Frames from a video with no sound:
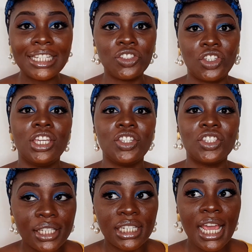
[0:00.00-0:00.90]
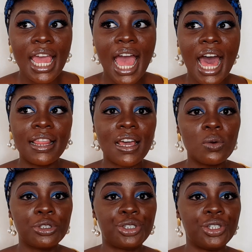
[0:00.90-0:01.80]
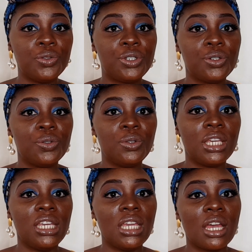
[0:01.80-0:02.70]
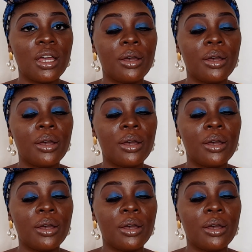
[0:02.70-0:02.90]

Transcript: changed. And that was due to the